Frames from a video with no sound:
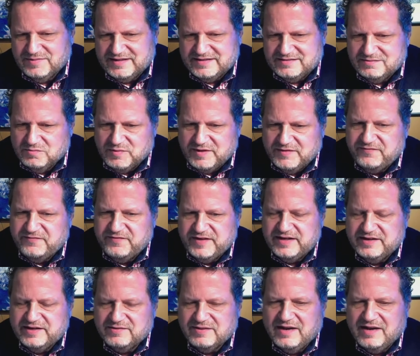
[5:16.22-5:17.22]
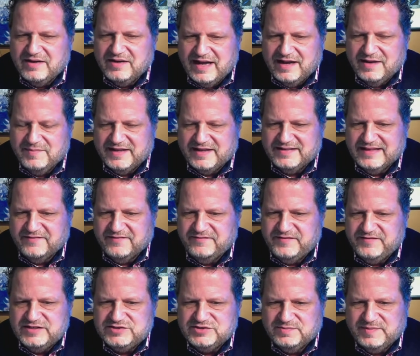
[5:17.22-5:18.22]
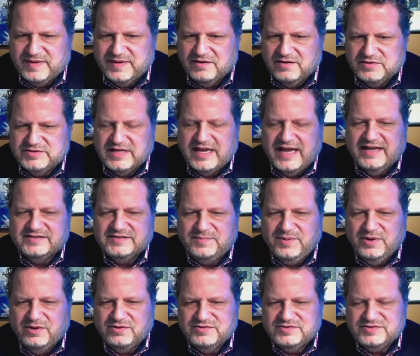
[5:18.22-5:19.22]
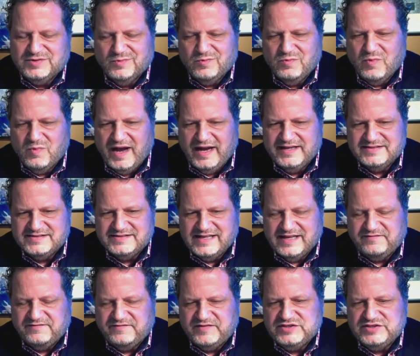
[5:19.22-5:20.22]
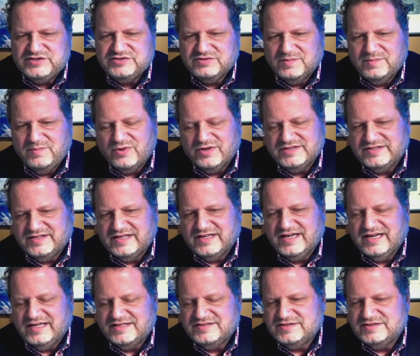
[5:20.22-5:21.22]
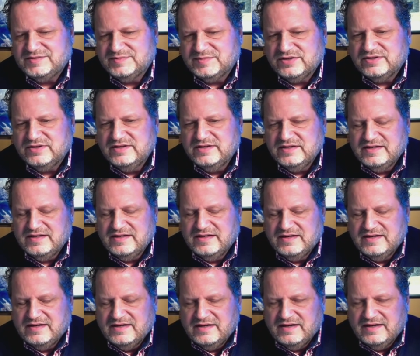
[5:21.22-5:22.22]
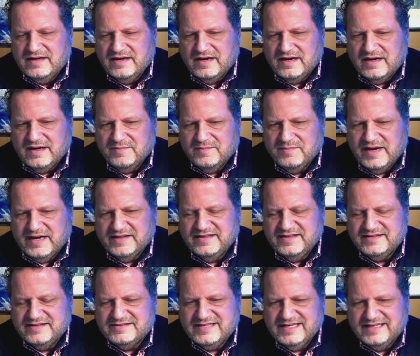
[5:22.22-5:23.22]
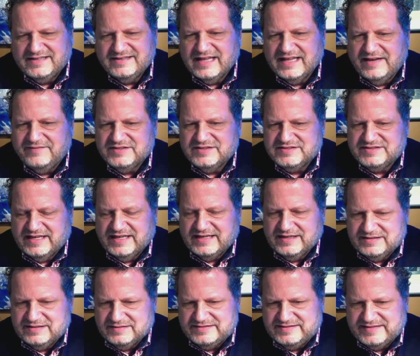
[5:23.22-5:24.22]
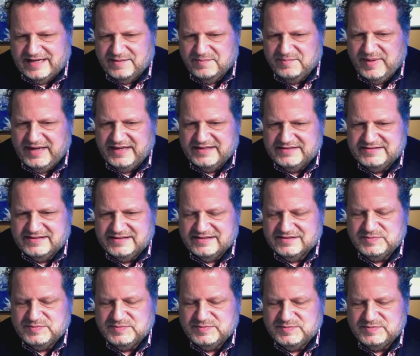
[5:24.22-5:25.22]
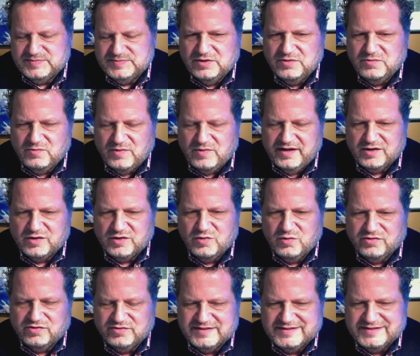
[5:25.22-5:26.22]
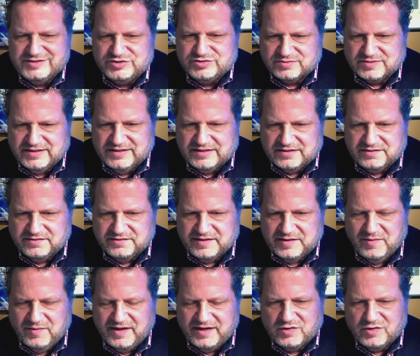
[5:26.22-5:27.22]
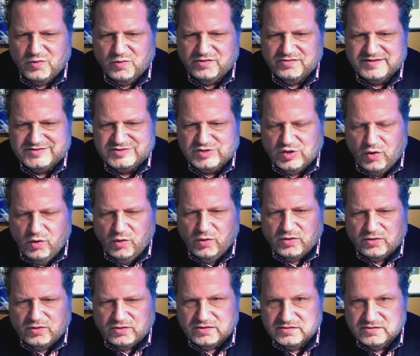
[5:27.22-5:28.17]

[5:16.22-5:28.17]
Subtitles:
we figure out how to make that feature better as opposed to why is that feature important to the customer. I think Ted Levitt said it best. He goes, people don't want a 1/4-inch drill. They want a 1/4-inch hole.